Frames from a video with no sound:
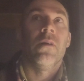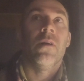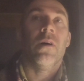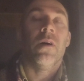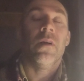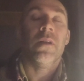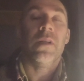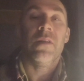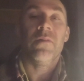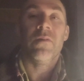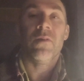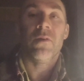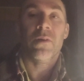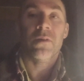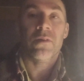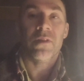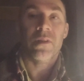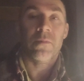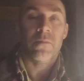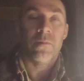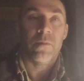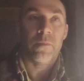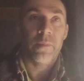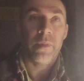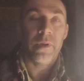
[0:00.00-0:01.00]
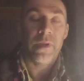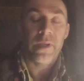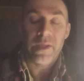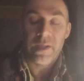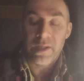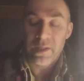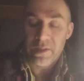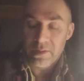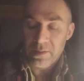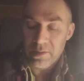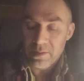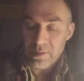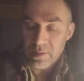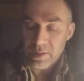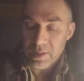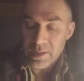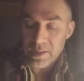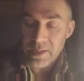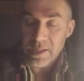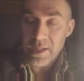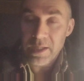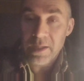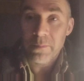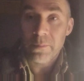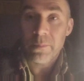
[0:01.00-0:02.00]
I never got them repaired. I
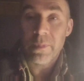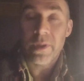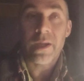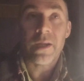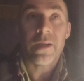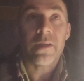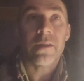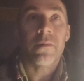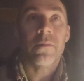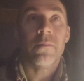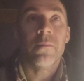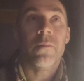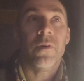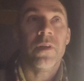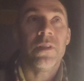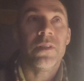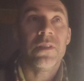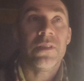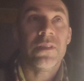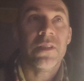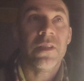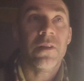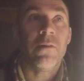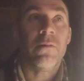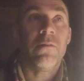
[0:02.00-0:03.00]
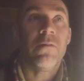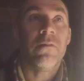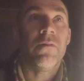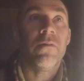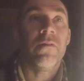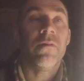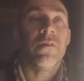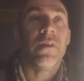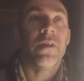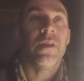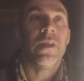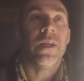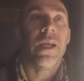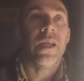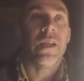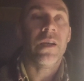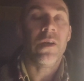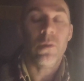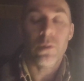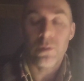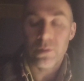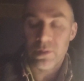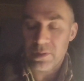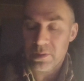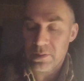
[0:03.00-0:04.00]
came back myself and
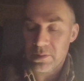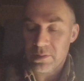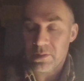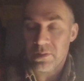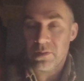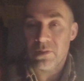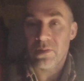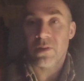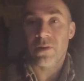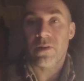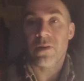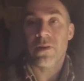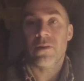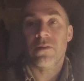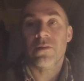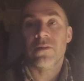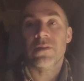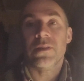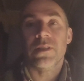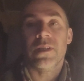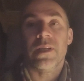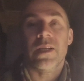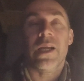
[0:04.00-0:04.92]
looked at the tiles